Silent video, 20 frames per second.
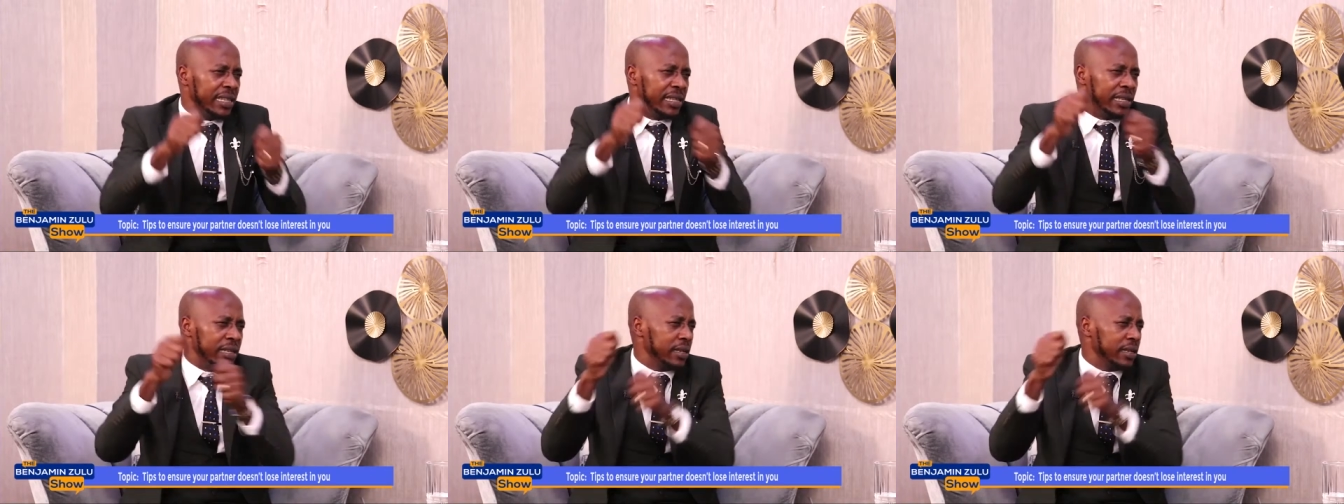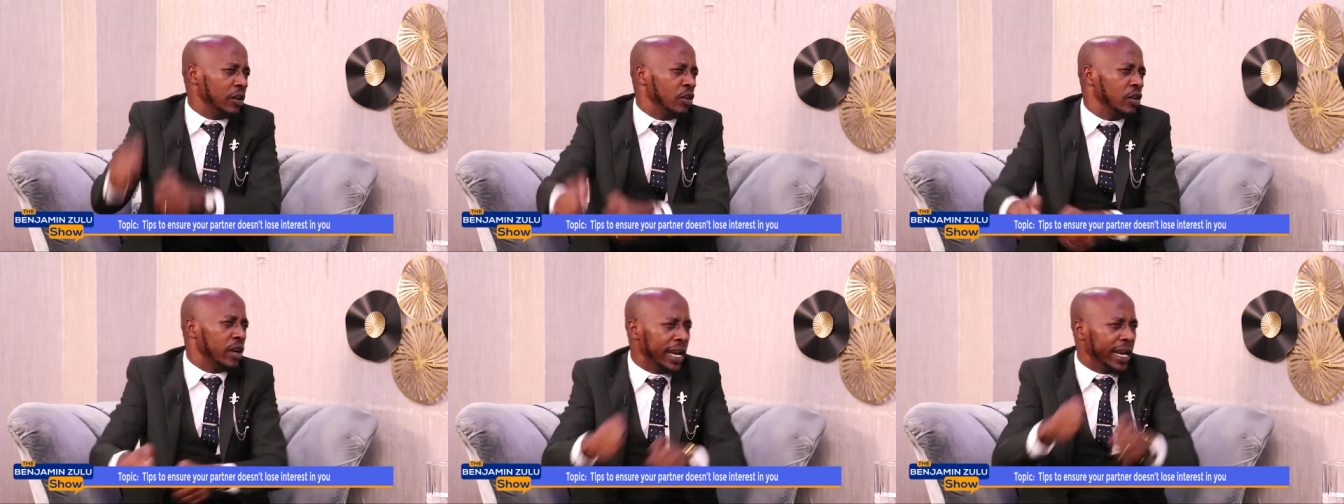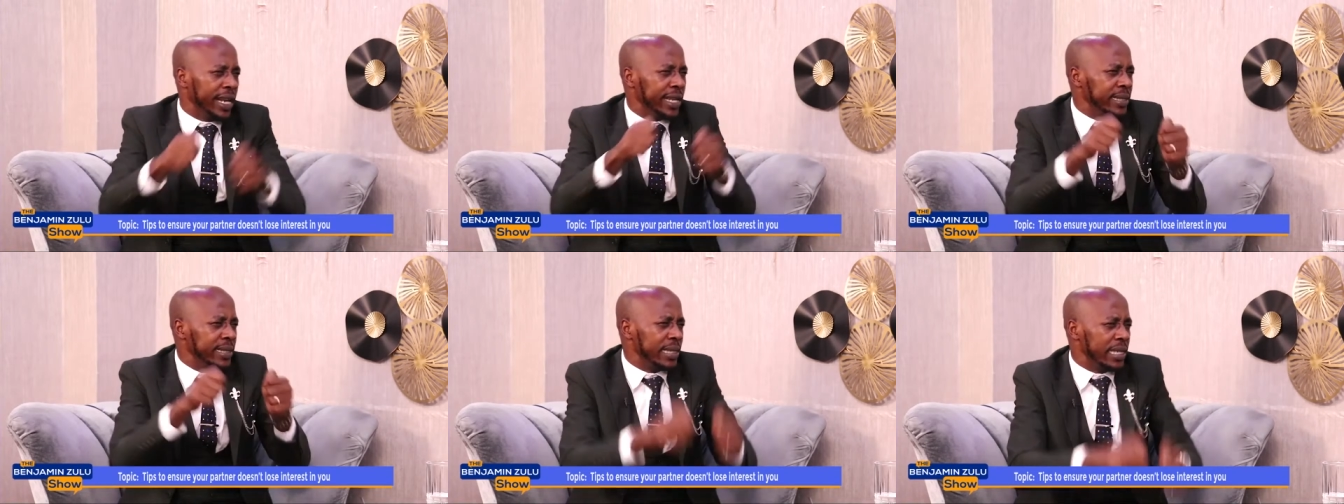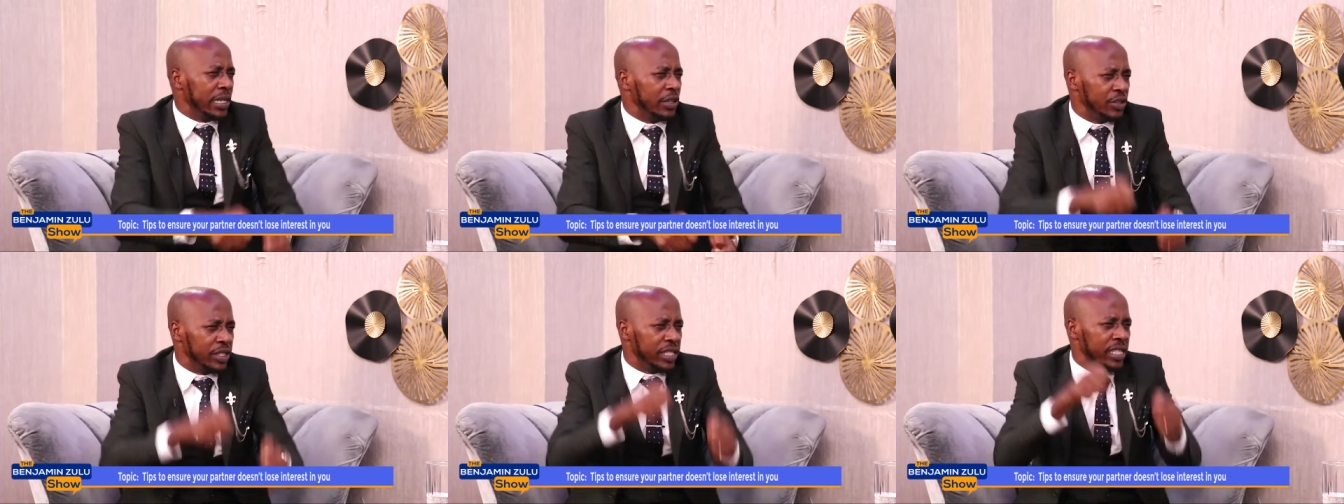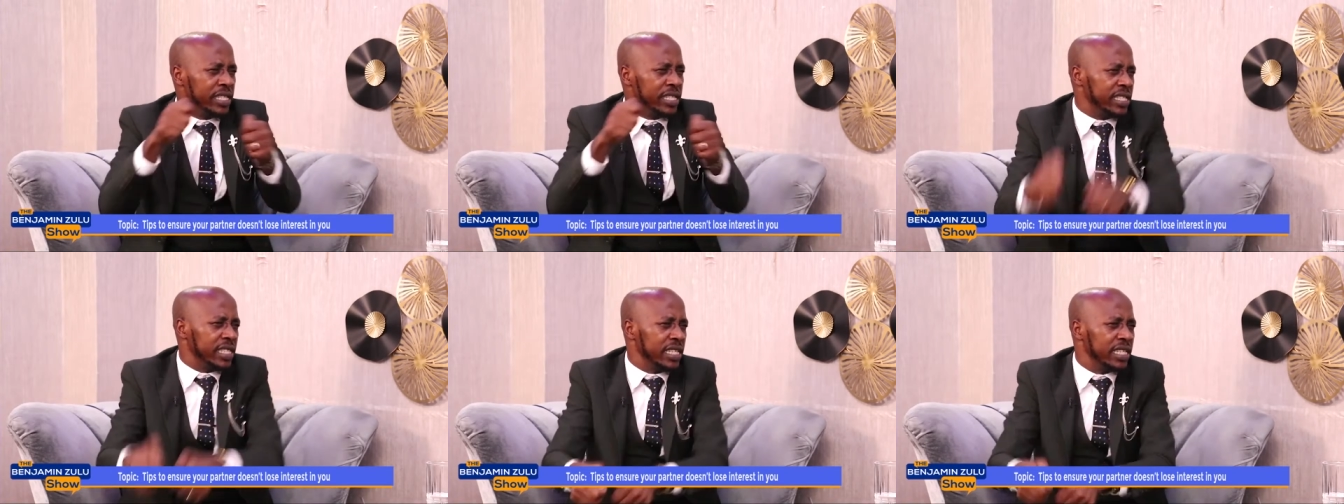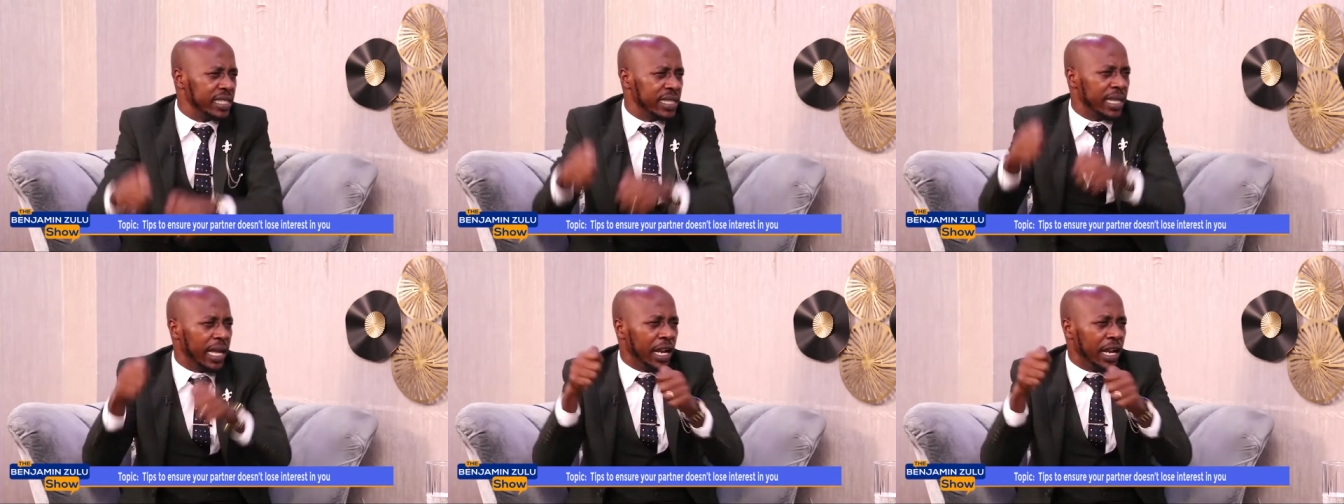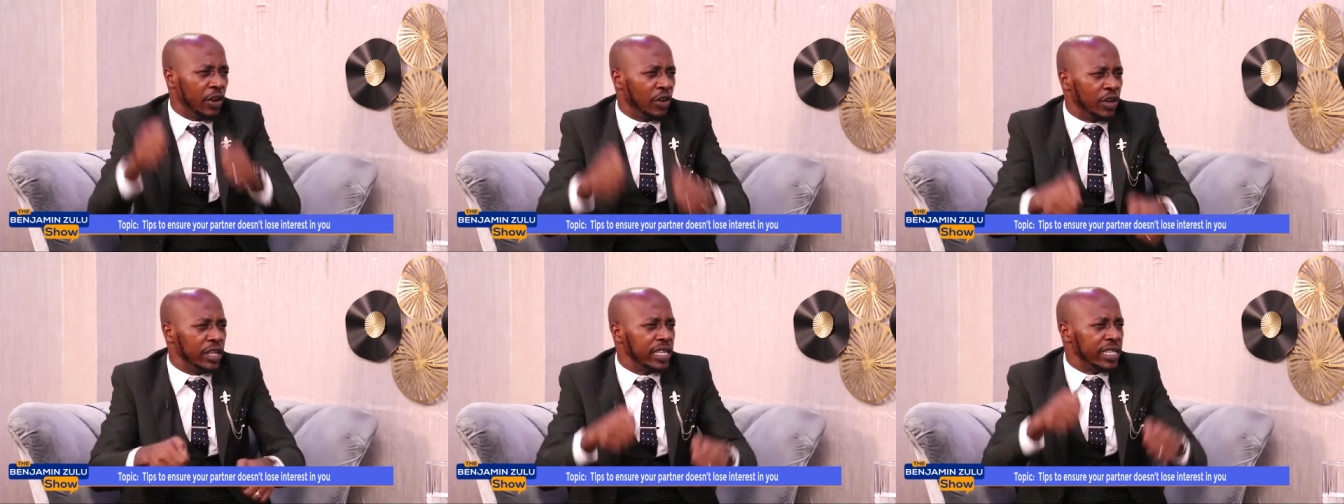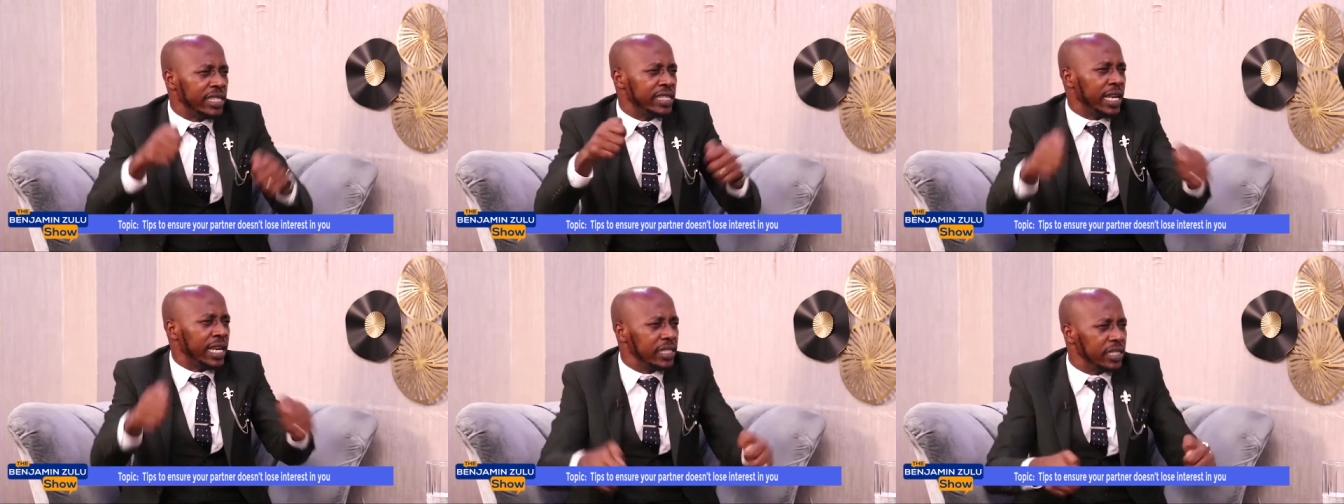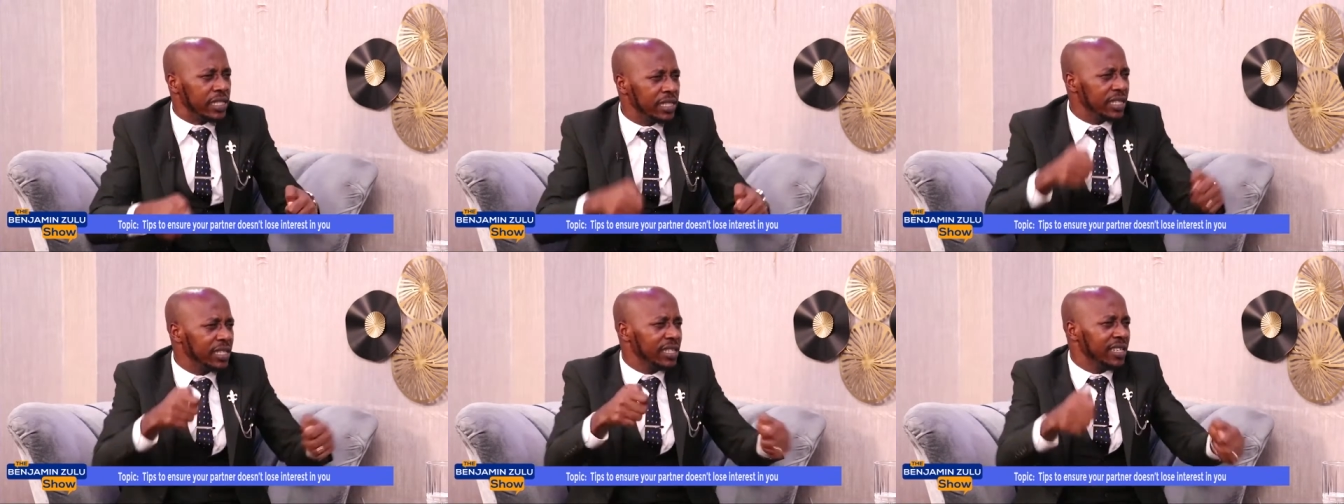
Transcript: the organizing the logistics, the annoying side